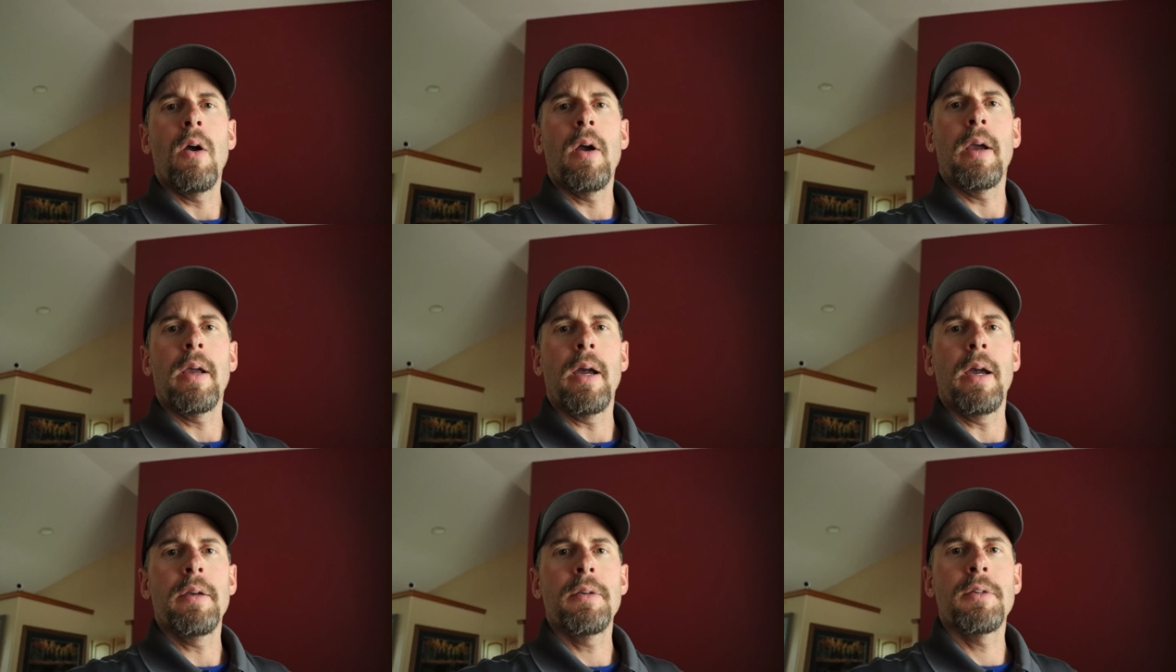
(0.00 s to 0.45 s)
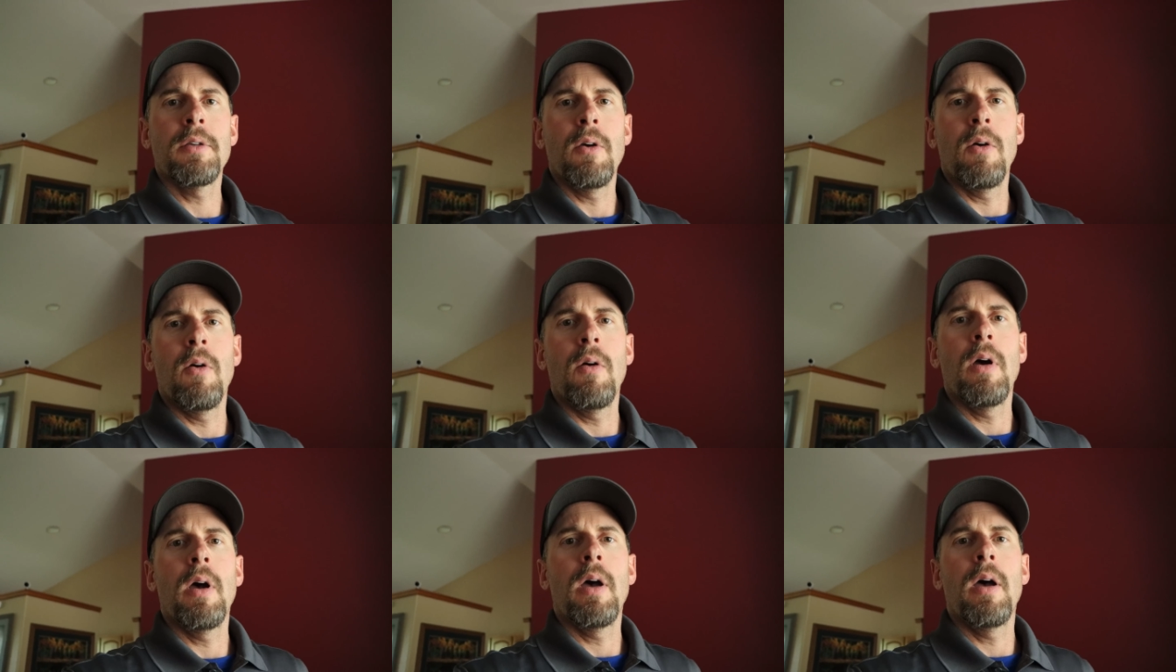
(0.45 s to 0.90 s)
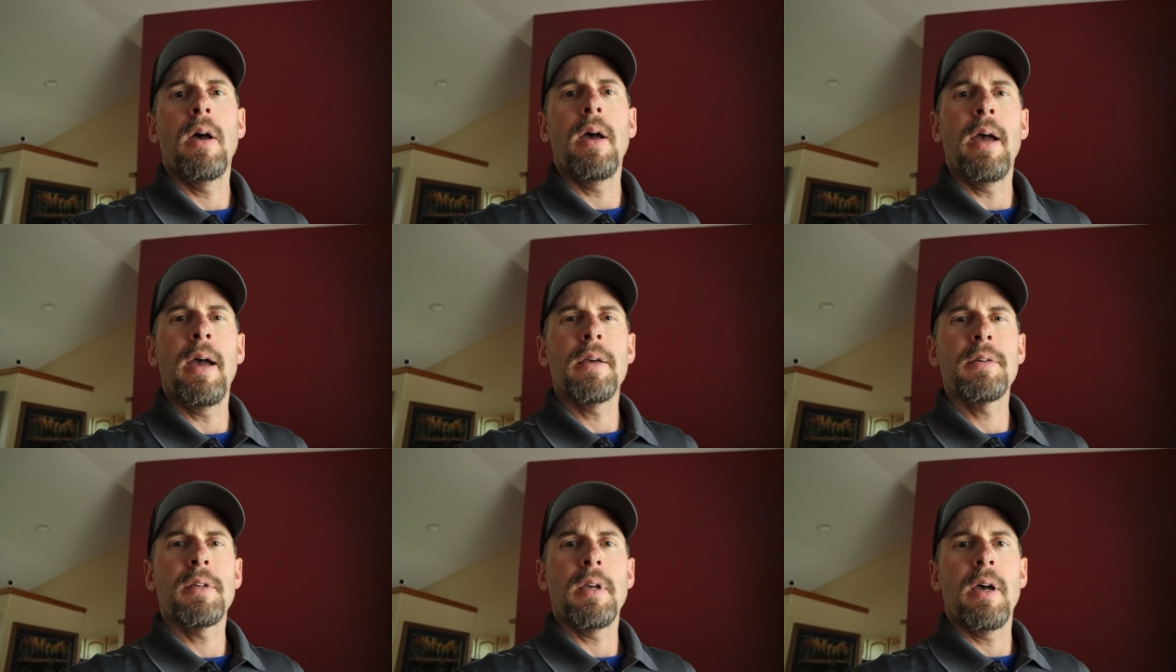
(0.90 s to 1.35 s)
All right, guys, so
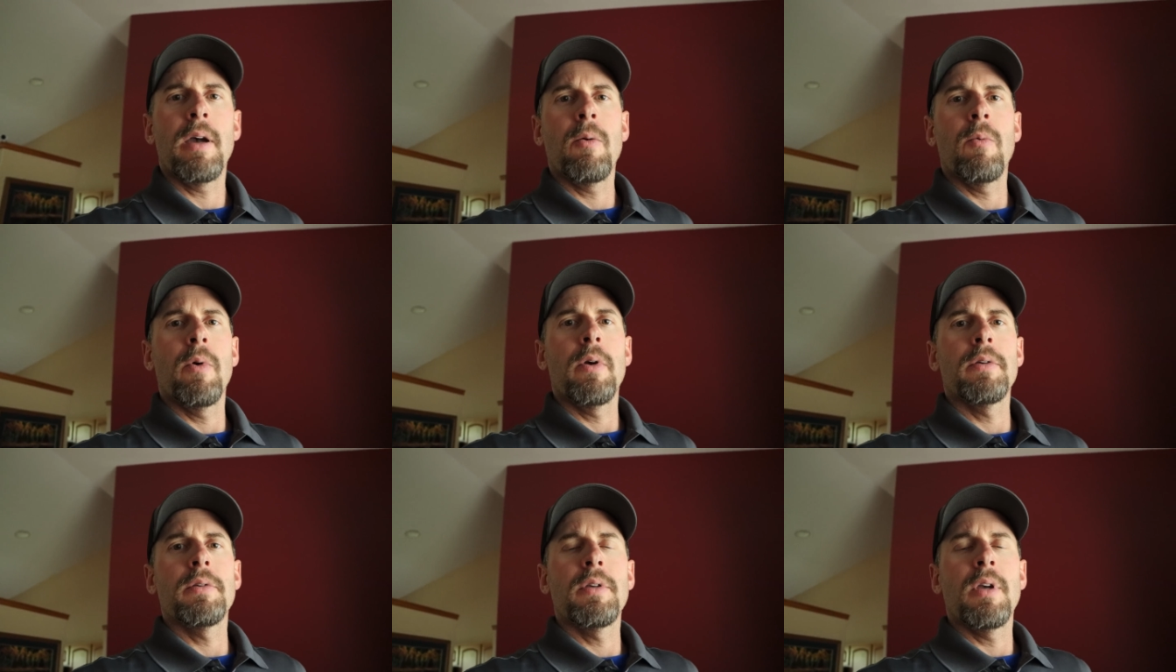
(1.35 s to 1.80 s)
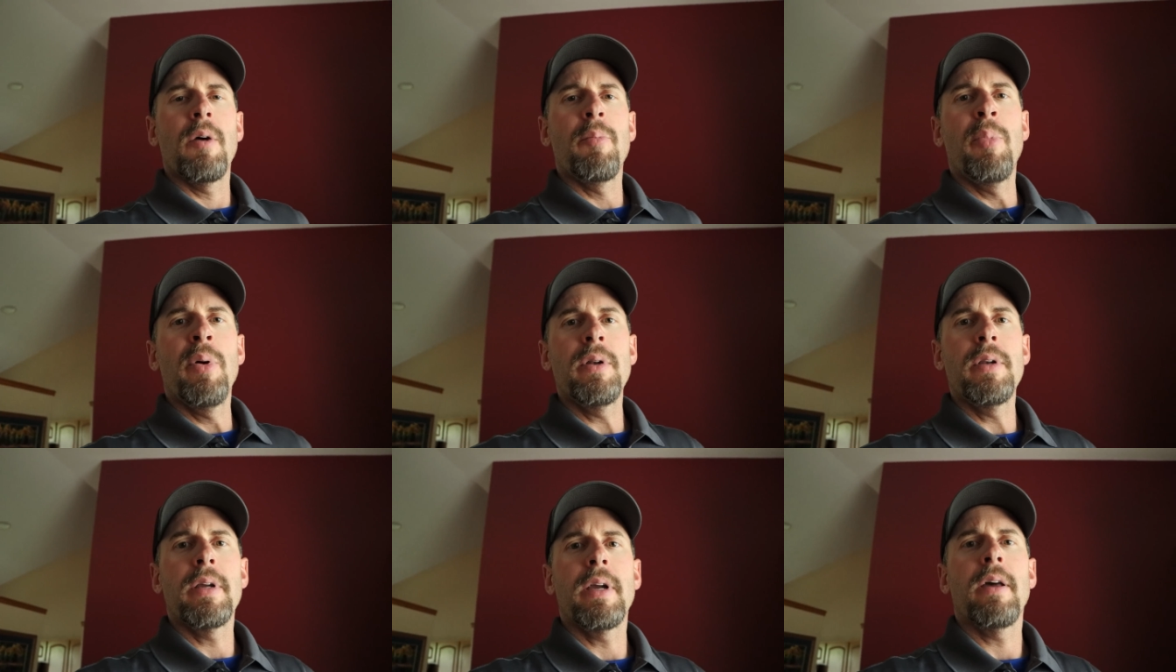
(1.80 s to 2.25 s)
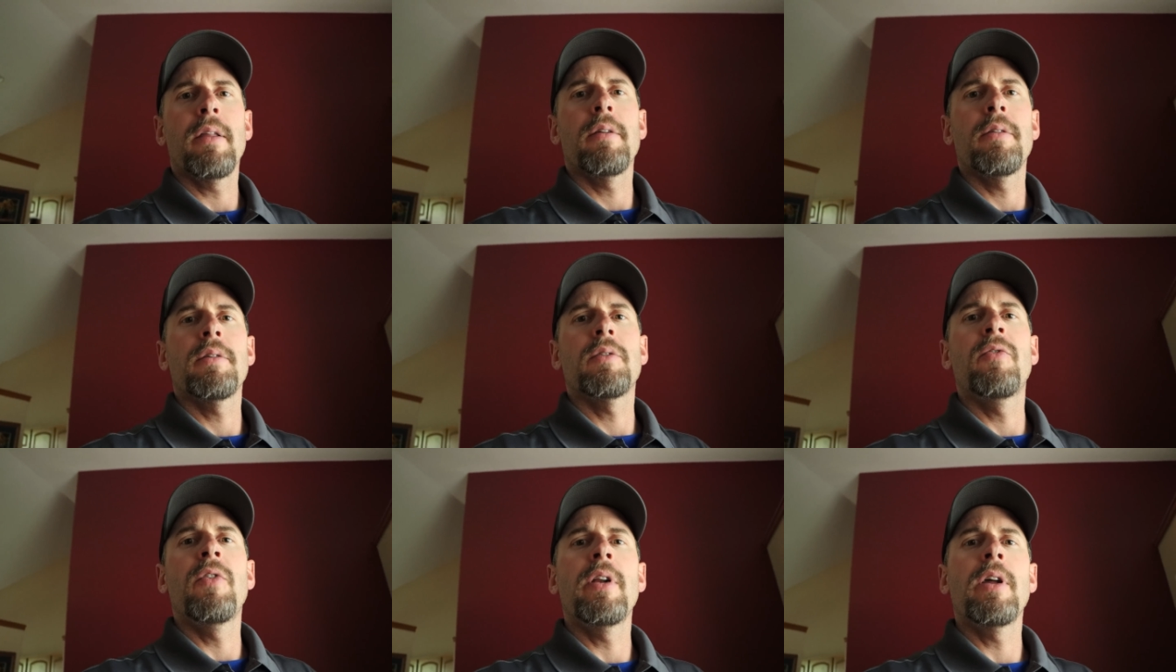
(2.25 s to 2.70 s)
as I was putting
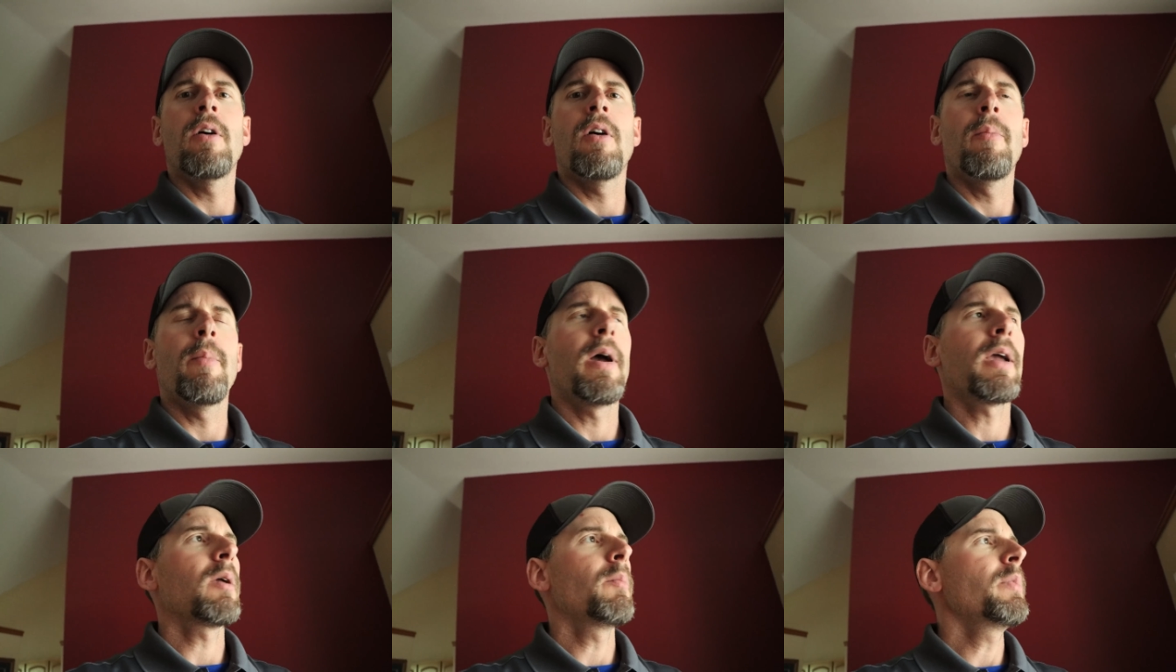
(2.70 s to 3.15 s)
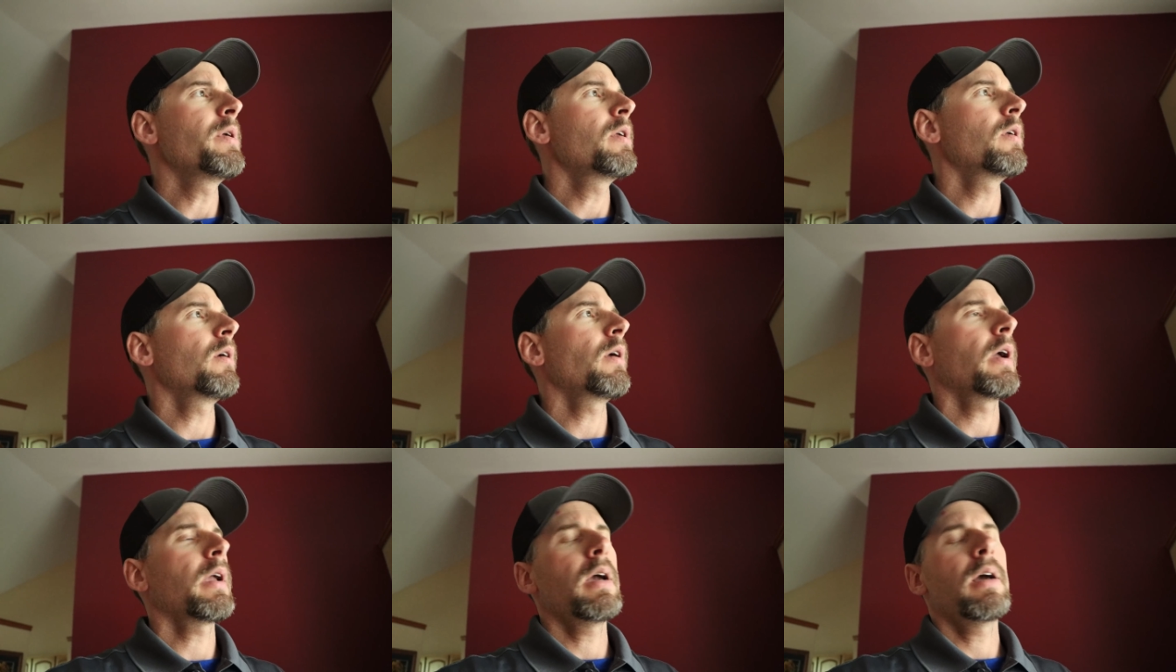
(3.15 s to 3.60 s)
together this video on my computer,